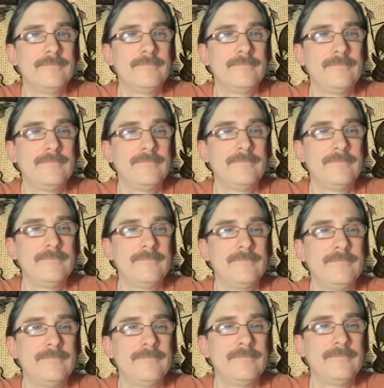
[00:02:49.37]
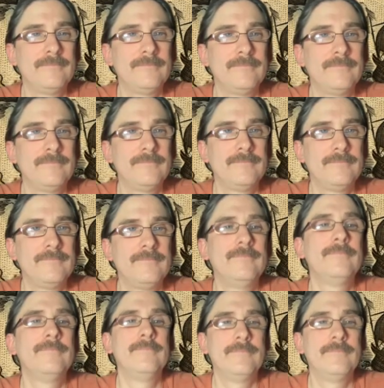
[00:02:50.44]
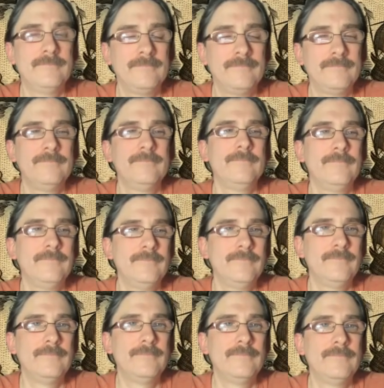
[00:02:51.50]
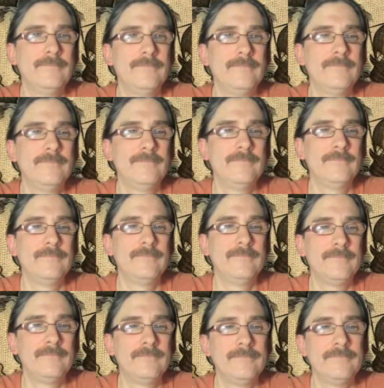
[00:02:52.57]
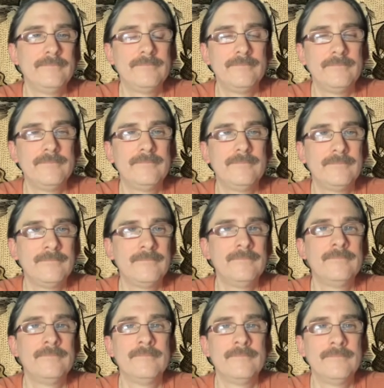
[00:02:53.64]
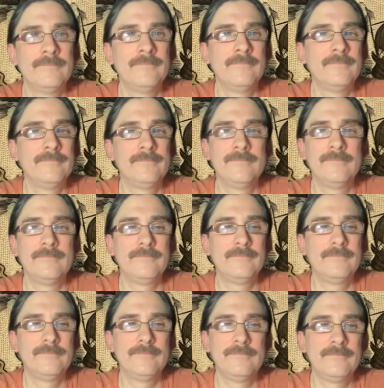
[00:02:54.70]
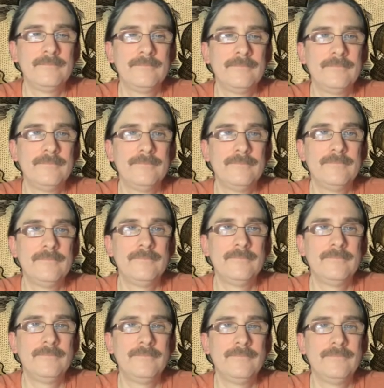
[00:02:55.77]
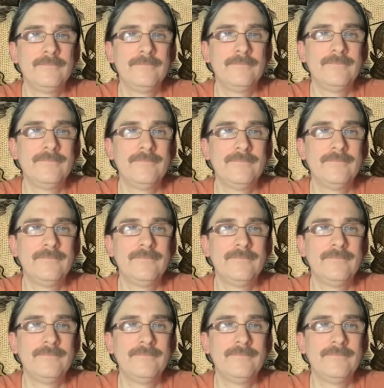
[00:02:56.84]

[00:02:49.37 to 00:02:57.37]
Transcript: This person isn't speaking.